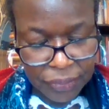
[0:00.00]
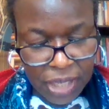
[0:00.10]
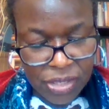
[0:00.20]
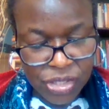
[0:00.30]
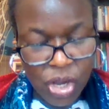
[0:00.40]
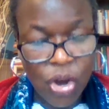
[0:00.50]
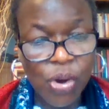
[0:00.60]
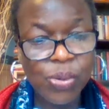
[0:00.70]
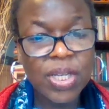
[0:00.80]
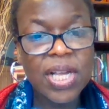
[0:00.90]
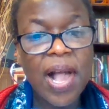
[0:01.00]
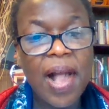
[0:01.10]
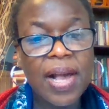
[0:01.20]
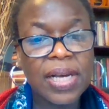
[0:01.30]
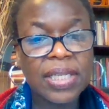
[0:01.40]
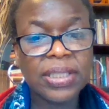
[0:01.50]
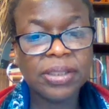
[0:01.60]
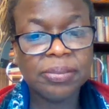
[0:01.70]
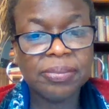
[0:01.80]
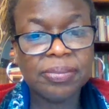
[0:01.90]
So
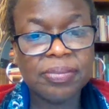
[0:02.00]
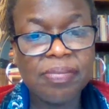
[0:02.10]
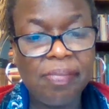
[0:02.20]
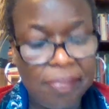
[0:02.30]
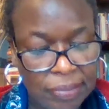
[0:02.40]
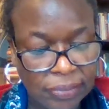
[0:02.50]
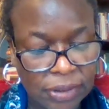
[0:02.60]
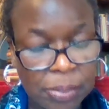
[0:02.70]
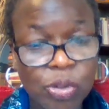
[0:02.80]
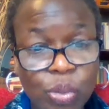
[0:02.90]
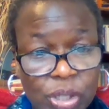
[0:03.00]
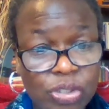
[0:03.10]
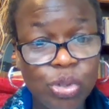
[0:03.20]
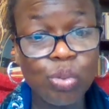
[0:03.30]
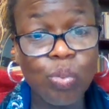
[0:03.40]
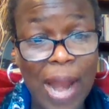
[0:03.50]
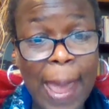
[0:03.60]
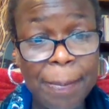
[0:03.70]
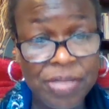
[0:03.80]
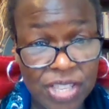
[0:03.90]
um, I'm going to
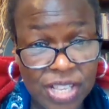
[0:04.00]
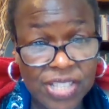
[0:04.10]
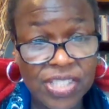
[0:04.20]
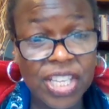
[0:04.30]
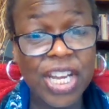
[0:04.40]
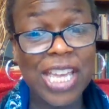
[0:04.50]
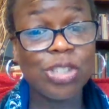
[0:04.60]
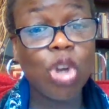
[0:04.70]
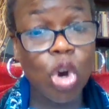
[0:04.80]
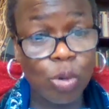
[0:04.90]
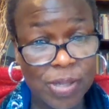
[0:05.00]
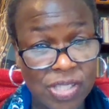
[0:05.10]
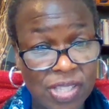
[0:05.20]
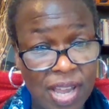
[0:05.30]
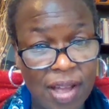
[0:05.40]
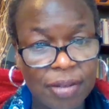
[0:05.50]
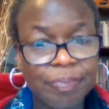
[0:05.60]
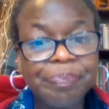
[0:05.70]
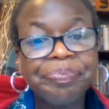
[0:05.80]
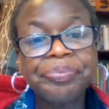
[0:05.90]
wrap this in a turban style.
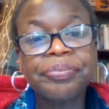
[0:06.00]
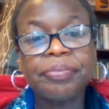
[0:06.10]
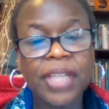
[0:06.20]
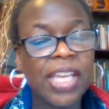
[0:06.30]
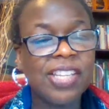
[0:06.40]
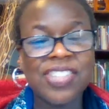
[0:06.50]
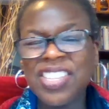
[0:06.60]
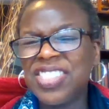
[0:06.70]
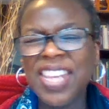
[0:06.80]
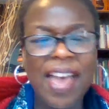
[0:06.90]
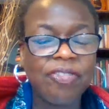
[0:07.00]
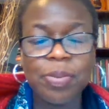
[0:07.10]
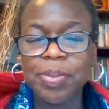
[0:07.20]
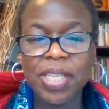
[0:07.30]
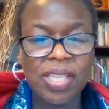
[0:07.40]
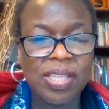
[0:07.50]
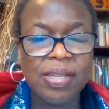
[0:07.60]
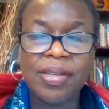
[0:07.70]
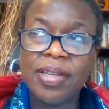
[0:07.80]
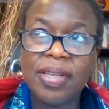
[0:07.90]
And it doesn't have to
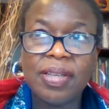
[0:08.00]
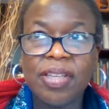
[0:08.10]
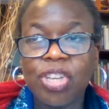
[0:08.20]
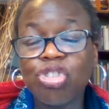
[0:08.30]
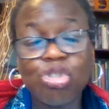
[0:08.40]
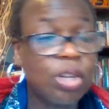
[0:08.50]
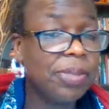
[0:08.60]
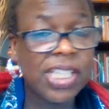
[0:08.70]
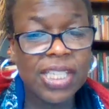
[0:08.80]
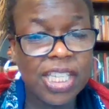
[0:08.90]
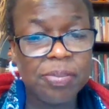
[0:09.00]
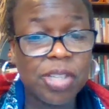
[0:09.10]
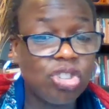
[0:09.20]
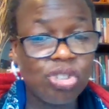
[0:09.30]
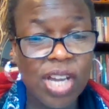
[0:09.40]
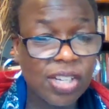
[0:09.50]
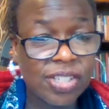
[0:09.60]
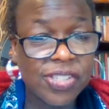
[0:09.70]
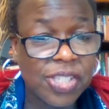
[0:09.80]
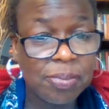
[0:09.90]
be extremely neat because you're not going
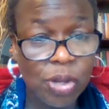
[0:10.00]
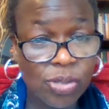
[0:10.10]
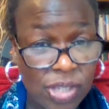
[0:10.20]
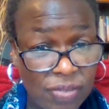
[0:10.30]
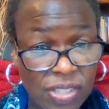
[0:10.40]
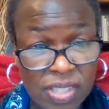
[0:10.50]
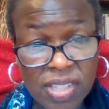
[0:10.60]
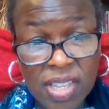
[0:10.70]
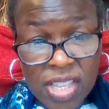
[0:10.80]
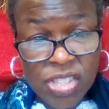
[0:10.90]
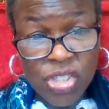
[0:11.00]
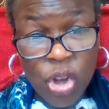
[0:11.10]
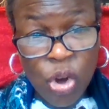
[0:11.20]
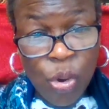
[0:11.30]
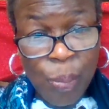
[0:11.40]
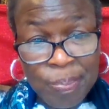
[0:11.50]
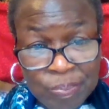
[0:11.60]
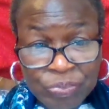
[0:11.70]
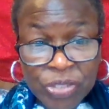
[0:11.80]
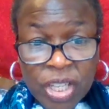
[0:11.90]
to see most of it. So
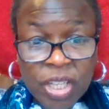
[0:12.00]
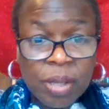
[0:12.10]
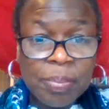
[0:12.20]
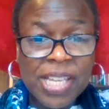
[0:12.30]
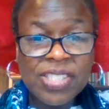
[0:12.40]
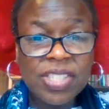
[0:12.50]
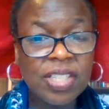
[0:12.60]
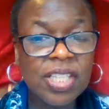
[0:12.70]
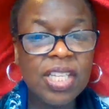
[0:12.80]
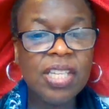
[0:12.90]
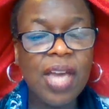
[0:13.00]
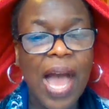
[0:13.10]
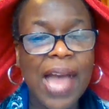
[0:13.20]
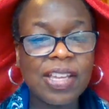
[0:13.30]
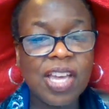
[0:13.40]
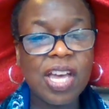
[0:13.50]
basically, I